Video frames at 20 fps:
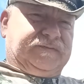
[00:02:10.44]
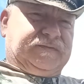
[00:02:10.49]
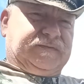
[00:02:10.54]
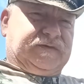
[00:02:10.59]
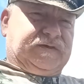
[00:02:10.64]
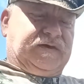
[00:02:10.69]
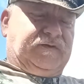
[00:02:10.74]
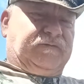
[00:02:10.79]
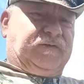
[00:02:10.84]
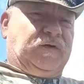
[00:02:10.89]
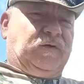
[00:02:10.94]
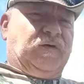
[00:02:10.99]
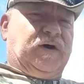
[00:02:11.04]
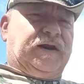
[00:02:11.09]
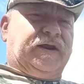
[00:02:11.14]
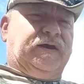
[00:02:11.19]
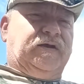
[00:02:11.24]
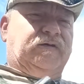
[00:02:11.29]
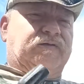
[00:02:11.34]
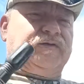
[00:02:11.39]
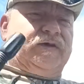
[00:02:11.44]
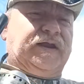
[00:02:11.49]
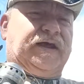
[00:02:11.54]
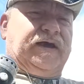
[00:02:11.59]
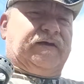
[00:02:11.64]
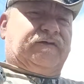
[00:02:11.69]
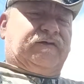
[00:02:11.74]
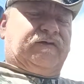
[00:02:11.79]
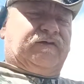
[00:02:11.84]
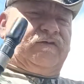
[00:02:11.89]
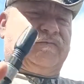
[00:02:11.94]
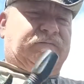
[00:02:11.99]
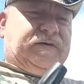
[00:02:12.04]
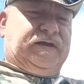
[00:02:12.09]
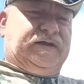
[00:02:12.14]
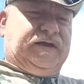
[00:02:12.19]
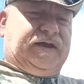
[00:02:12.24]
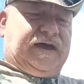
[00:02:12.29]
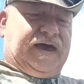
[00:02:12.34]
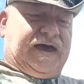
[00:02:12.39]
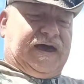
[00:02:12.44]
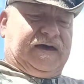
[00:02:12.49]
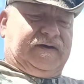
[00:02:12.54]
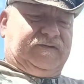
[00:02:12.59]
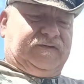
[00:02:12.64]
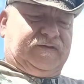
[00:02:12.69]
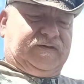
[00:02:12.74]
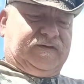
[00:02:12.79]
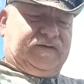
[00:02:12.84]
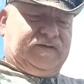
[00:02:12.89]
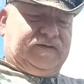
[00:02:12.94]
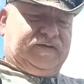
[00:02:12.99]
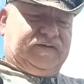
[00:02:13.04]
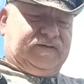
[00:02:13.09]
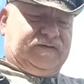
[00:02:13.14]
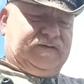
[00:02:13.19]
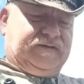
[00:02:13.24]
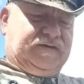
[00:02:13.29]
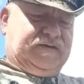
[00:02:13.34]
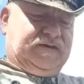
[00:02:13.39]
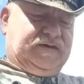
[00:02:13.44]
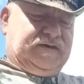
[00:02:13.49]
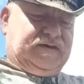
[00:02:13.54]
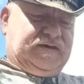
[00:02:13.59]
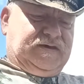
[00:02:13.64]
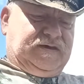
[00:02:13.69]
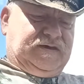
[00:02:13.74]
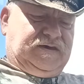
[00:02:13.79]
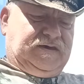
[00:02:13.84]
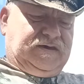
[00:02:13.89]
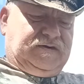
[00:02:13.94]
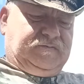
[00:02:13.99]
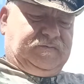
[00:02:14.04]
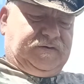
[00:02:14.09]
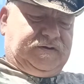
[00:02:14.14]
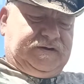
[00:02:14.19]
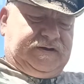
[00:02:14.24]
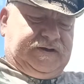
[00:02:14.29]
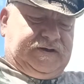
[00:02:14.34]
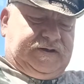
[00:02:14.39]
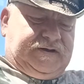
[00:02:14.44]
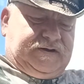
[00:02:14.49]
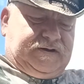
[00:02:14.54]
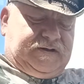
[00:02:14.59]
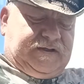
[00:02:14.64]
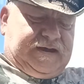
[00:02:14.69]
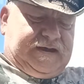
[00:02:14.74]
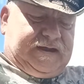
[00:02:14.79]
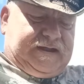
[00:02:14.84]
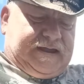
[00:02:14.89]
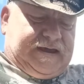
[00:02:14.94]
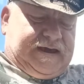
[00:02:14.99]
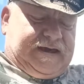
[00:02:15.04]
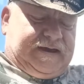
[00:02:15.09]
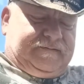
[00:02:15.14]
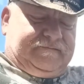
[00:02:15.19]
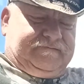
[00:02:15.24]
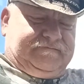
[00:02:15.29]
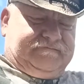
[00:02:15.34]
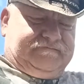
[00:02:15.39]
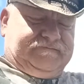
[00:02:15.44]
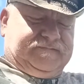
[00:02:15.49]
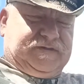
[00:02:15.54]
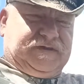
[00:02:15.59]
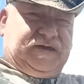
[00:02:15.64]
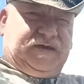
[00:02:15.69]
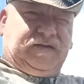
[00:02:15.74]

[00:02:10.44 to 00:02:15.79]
if you want to use it as a spin cast, you put it in here like that, and you